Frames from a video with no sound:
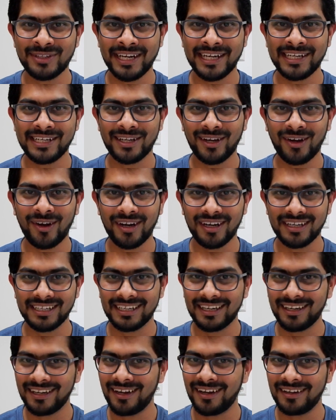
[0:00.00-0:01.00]

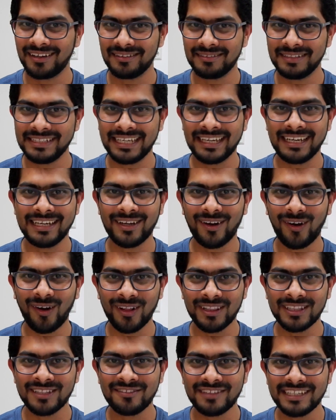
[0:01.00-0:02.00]
get nearly
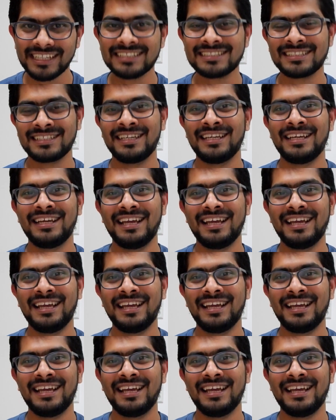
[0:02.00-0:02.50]
all the weeks.